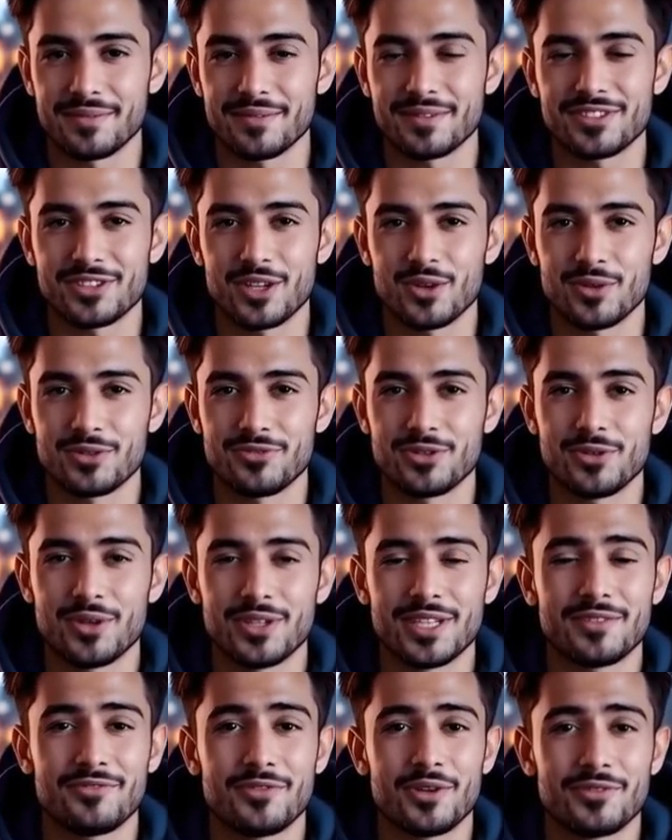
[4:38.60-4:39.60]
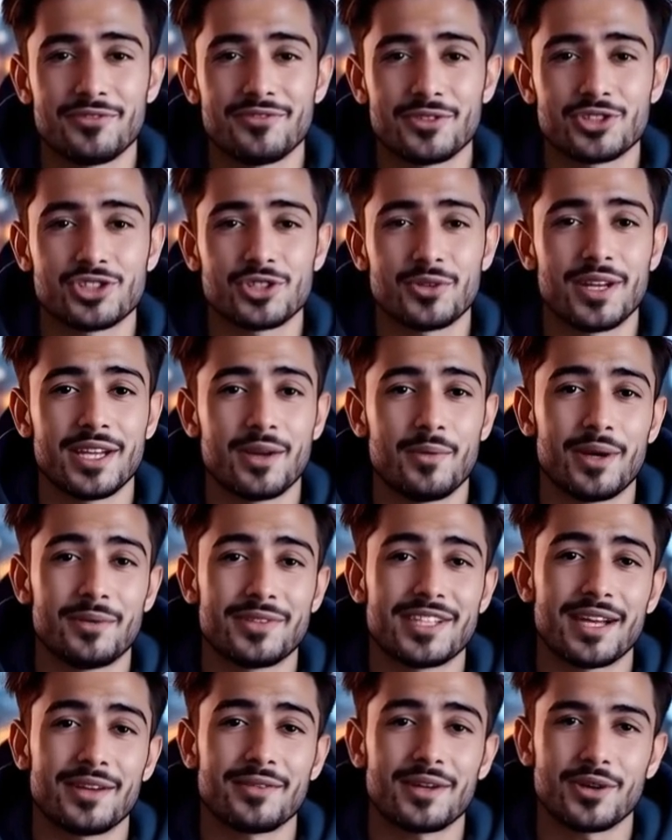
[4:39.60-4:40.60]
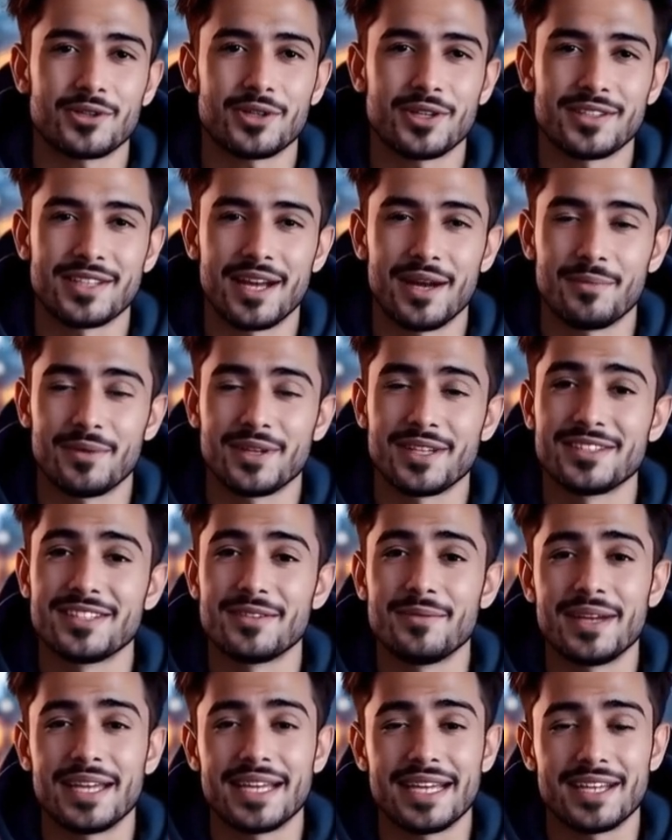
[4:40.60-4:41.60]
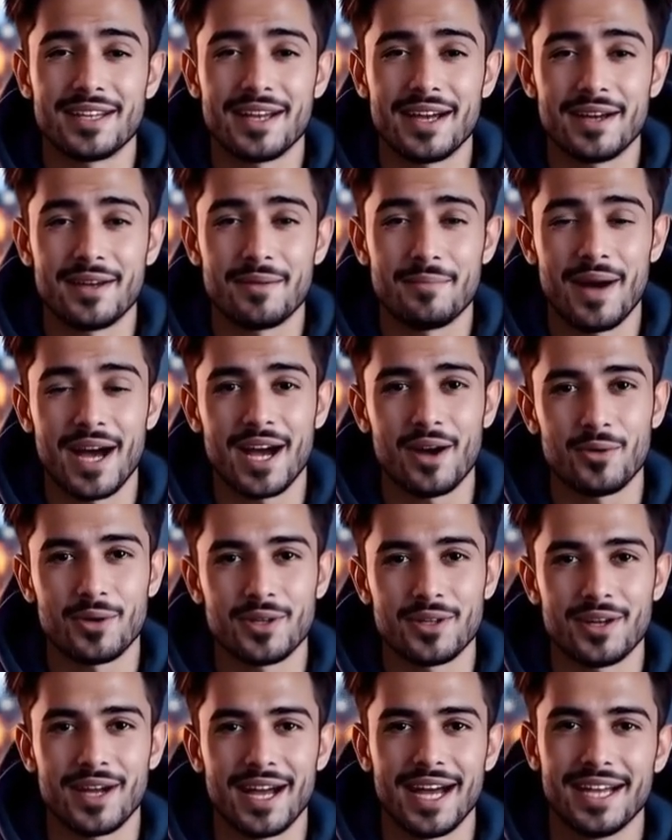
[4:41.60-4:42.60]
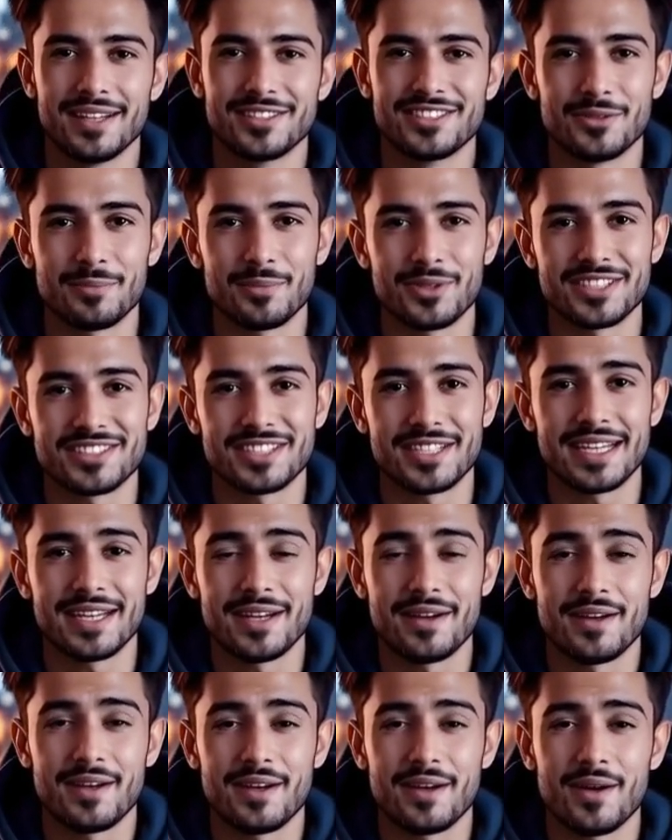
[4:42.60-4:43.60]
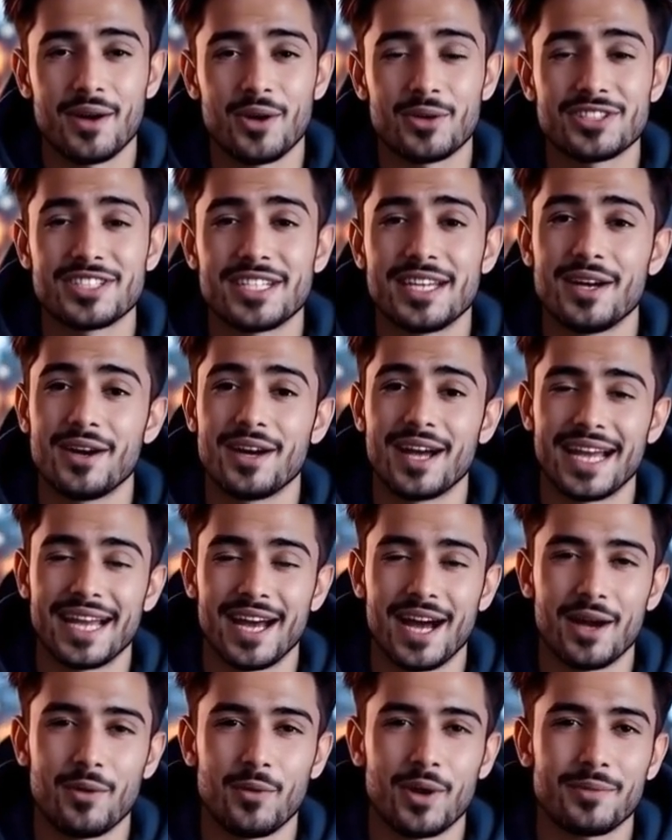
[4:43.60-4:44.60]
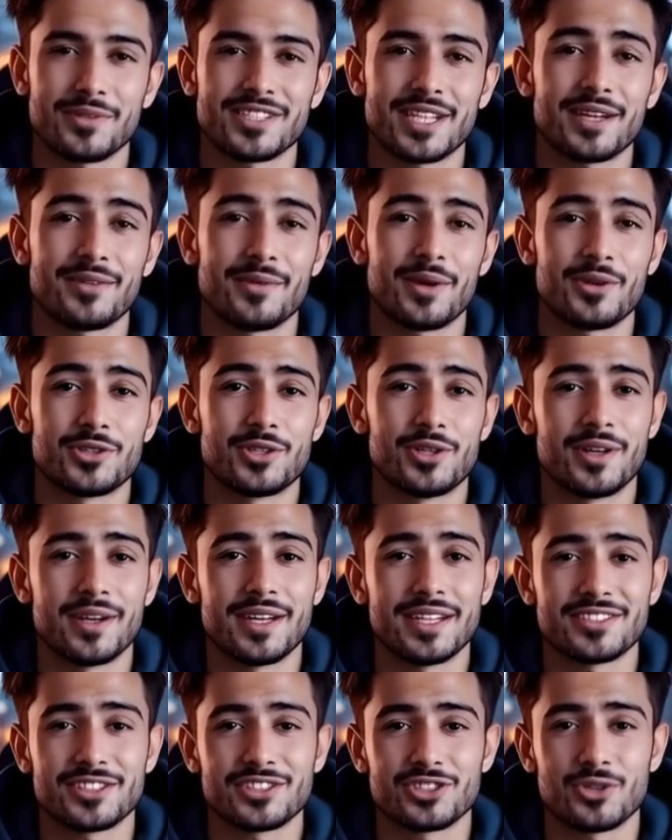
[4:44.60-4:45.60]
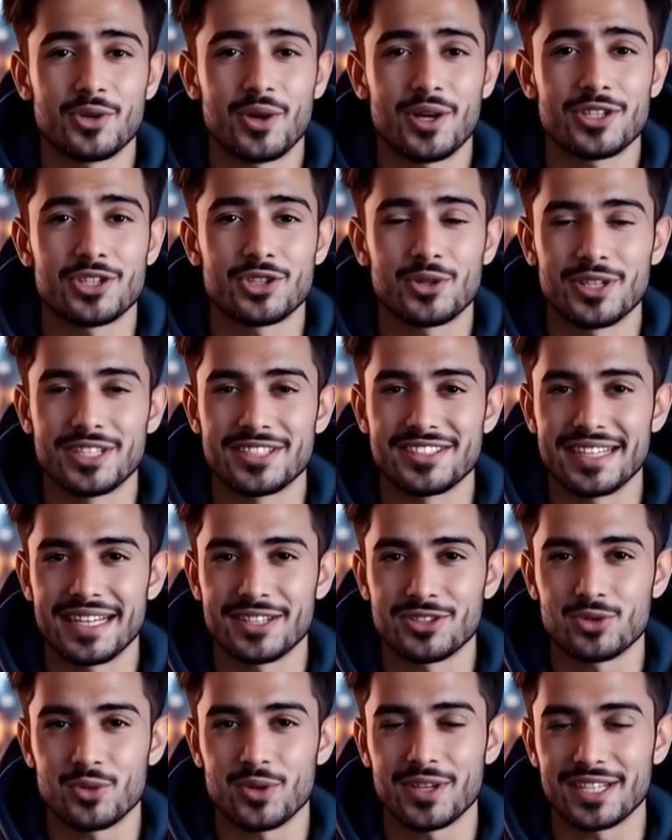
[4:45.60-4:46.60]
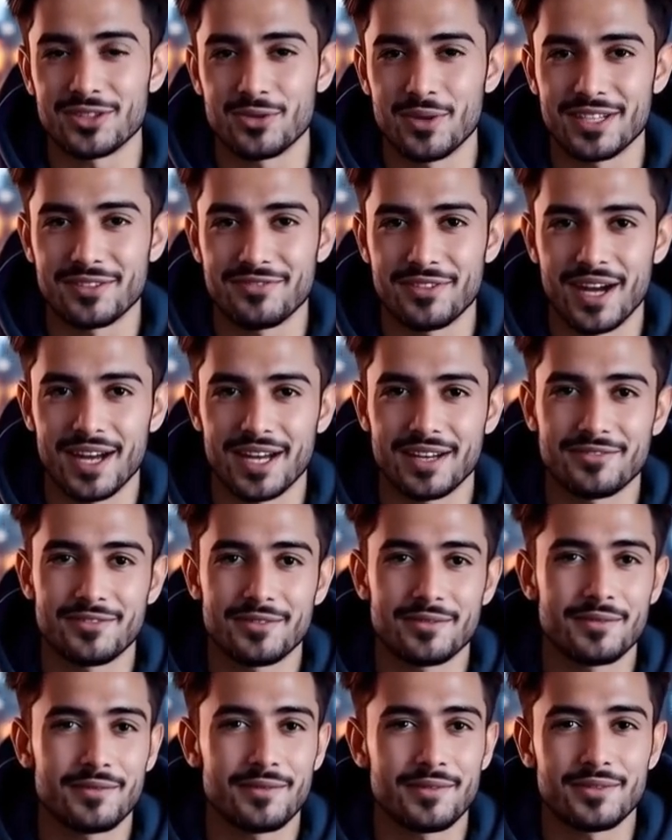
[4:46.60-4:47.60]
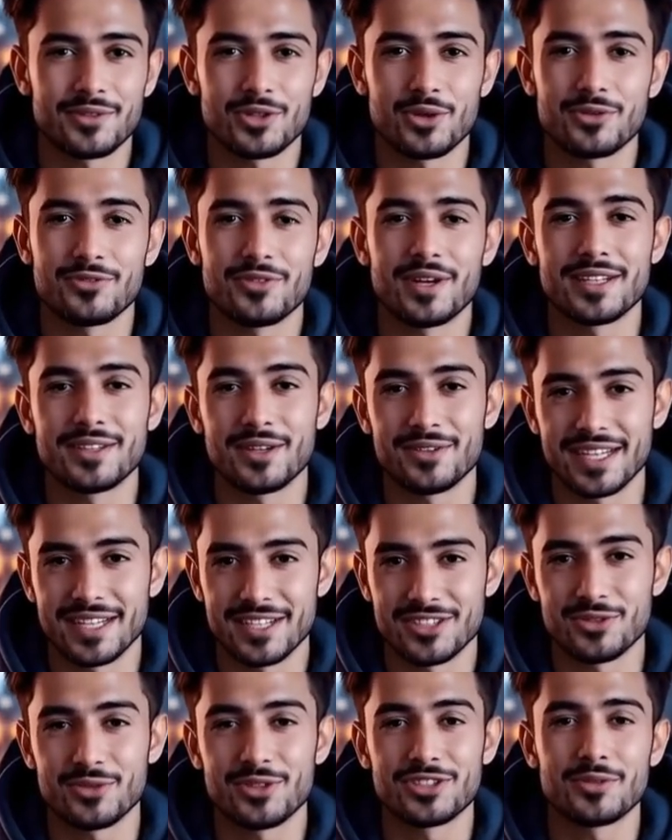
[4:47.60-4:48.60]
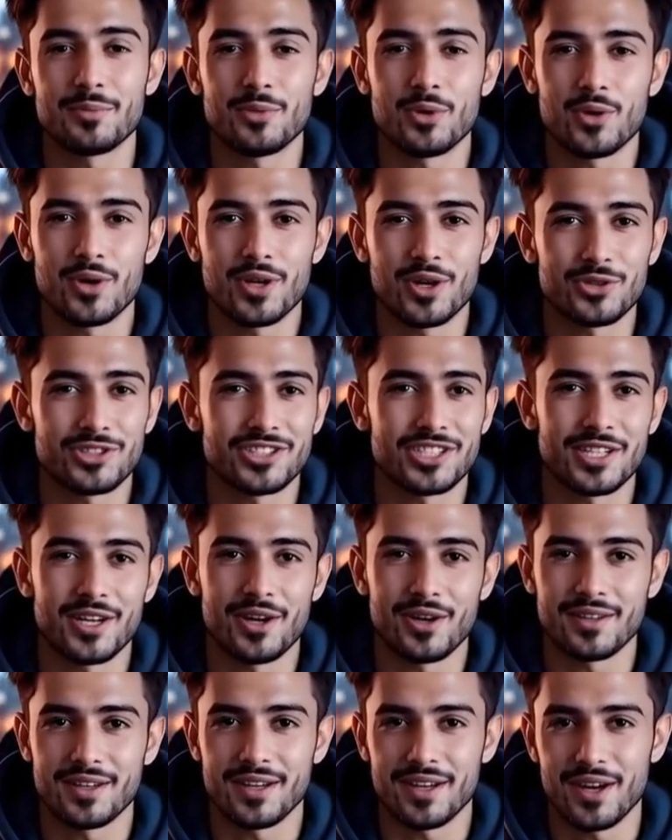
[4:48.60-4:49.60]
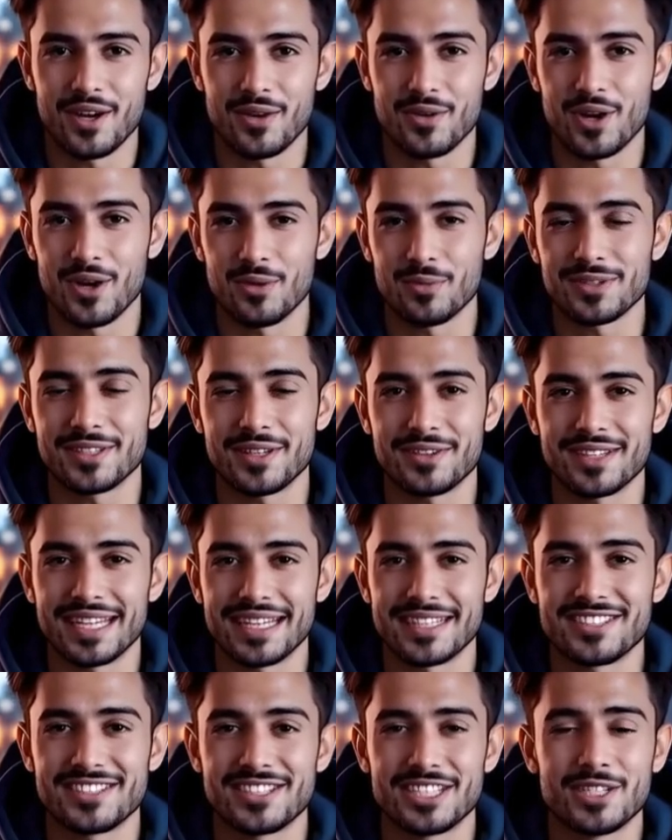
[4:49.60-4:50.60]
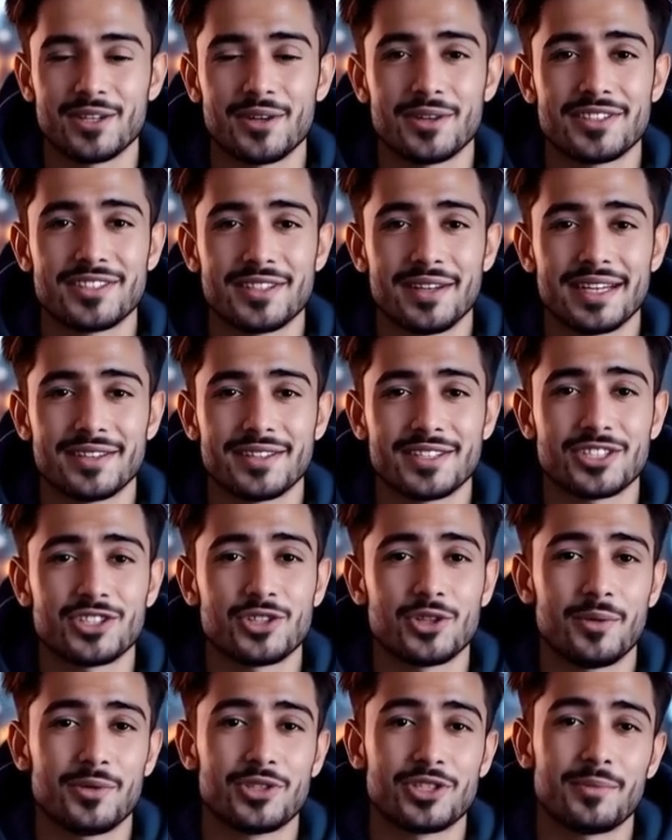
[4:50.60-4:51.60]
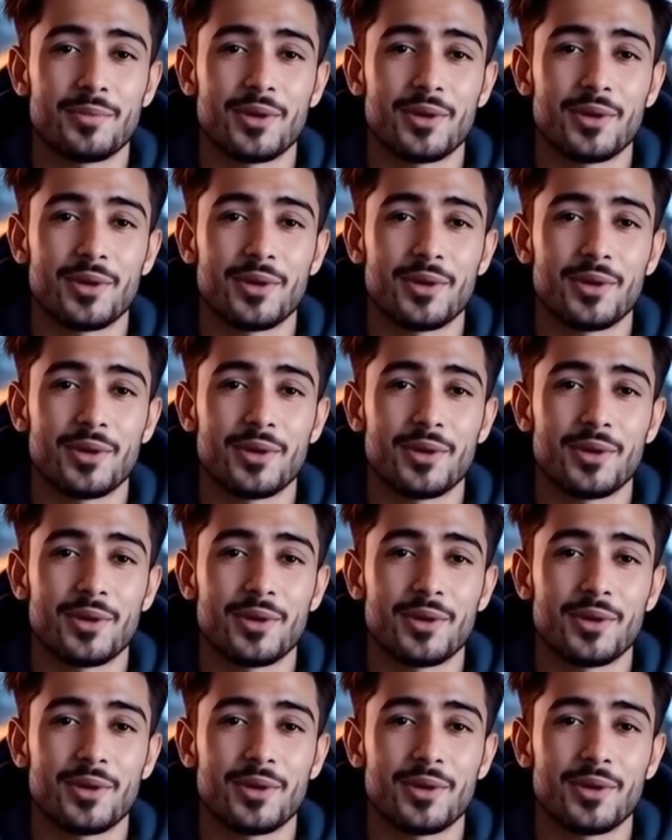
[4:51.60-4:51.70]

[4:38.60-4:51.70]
So if you're looking for a future-ready website builder that blends speed, power, and simplicity, Hostinger AI Website Builder is a strong choice in 2025. You'll find the link to explore Hostinger, along with the latest deals, in the description